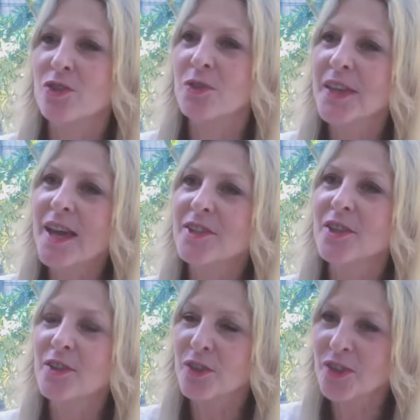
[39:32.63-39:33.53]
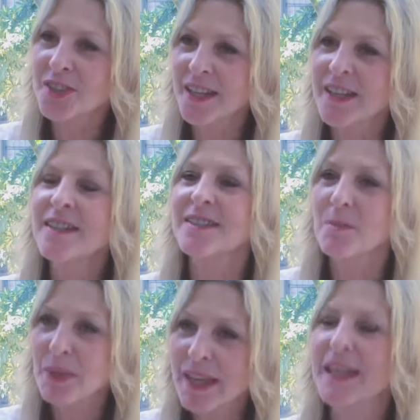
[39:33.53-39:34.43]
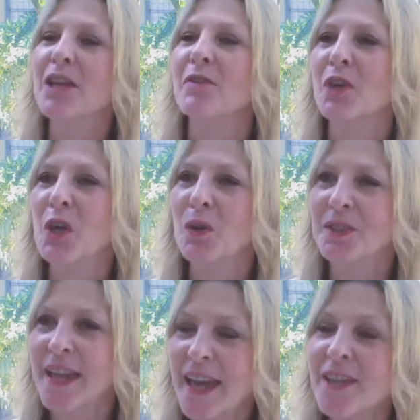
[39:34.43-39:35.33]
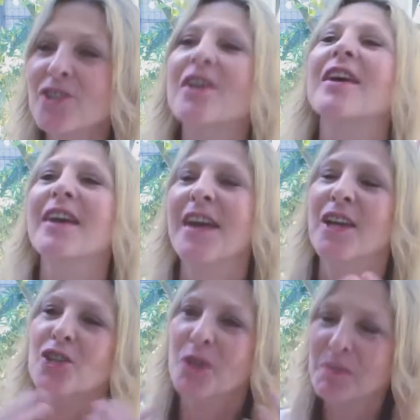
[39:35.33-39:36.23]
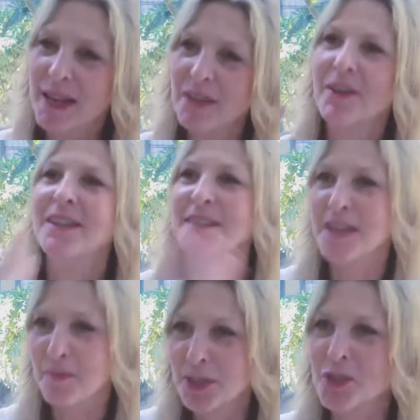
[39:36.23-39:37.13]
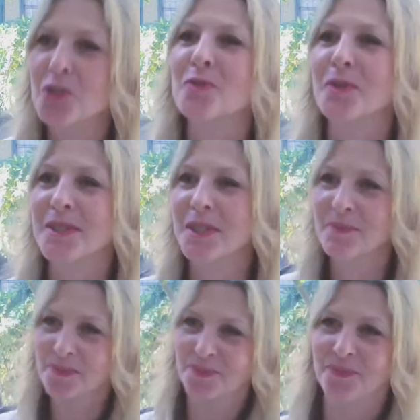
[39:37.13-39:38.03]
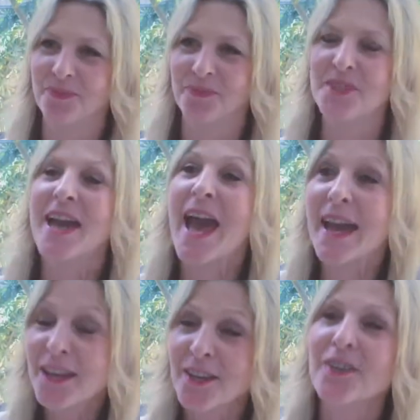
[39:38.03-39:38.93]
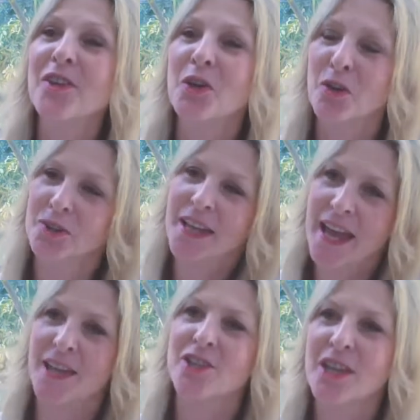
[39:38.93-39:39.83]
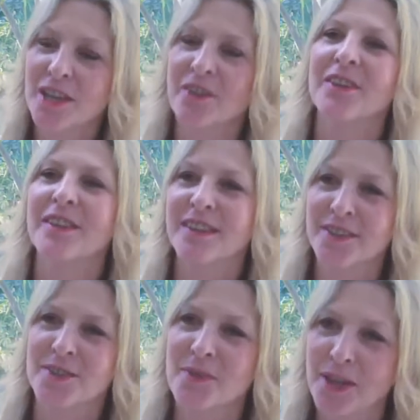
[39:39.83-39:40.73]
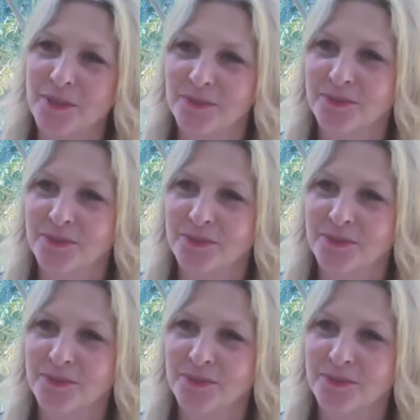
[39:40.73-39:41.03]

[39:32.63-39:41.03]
2013 is the beginning of the golden age, and Sri Bhagavan is coming to Jerusalem to anchor the golden age here in Israel.